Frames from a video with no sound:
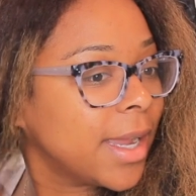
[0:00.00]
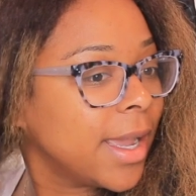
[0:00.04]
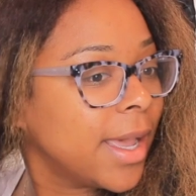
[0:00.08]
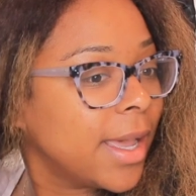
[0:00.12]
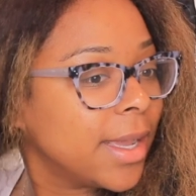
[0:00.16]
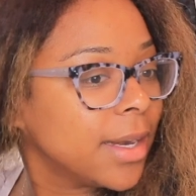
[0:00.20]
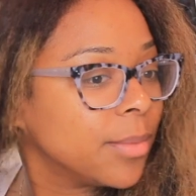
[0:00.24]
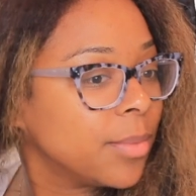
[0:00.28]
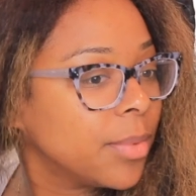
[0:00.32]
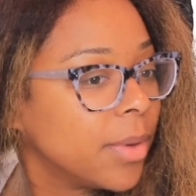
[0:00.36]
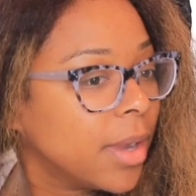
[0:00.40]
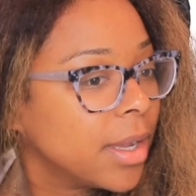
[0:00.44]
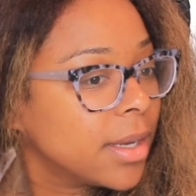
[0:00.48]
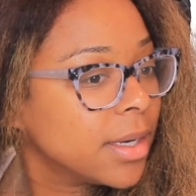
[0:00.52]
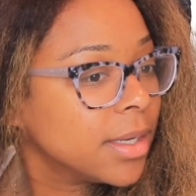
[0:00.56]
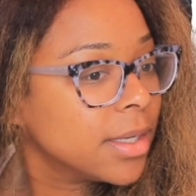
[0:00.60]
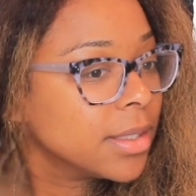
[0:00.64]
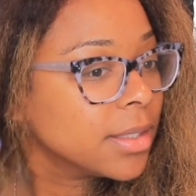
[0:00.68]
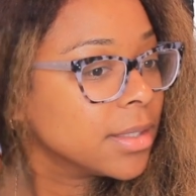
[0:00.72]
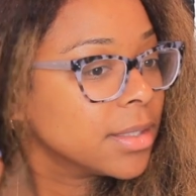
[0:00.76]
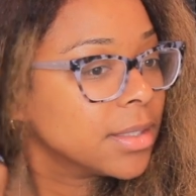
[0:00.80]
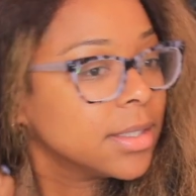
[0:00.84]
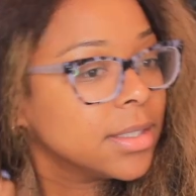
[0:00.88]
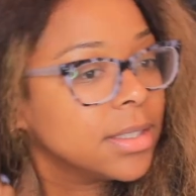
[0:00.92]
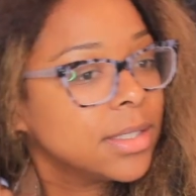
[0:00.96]
I added
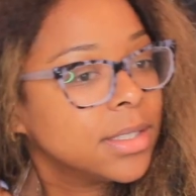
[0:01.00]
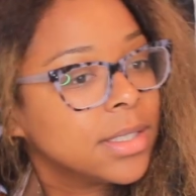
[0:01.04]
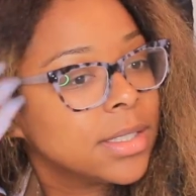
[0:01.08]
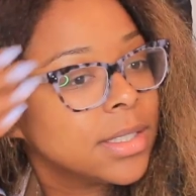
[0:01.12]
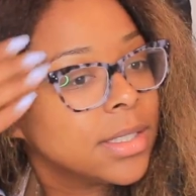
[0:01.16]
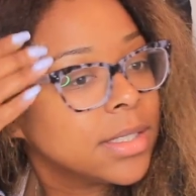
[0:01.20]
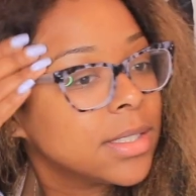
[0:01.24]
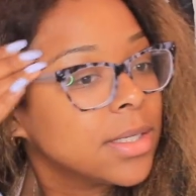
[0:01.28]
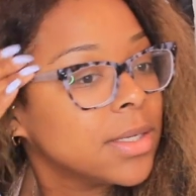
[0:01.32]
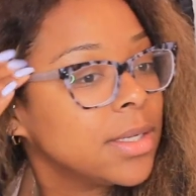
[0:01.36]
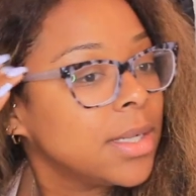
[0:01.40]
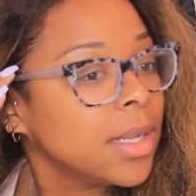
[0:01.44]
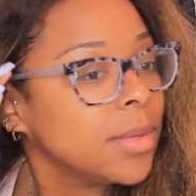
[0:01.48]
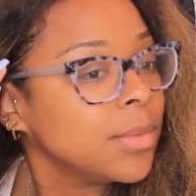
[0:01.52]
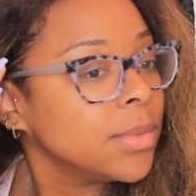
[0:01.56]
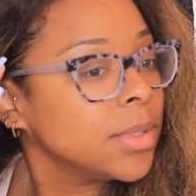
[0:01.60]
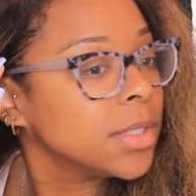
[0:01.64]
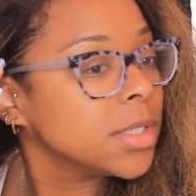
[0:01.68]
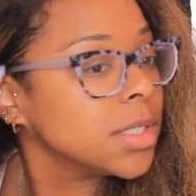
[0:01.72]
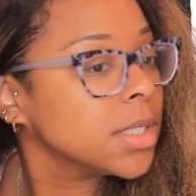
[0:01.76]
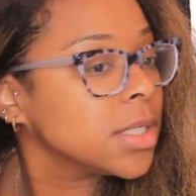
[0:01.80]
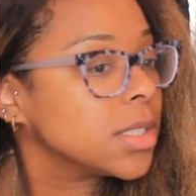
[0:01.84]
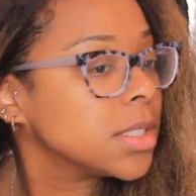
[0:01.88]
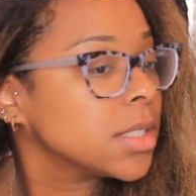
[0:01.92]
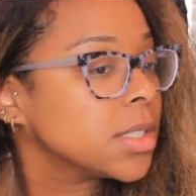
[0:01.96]
product. So let me
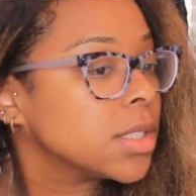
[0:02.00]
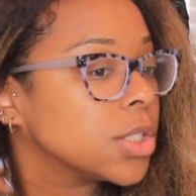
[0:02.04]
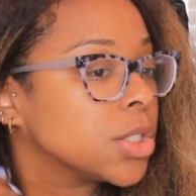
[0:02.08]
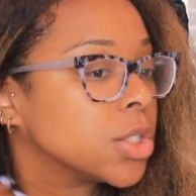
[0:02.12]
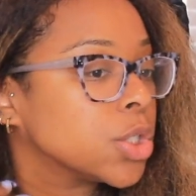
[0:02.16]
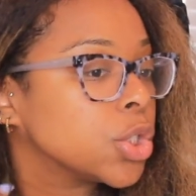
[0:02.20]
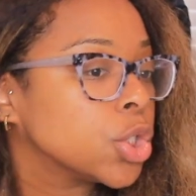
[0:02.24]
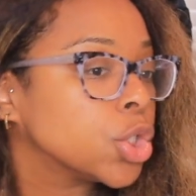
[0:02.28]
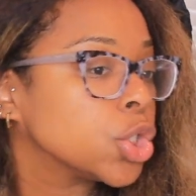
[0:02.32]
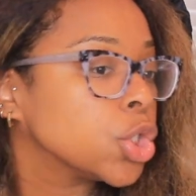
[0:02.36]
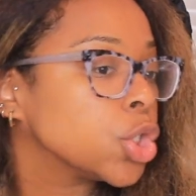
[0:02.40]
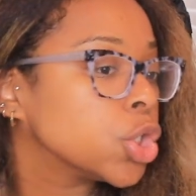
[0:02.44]
just...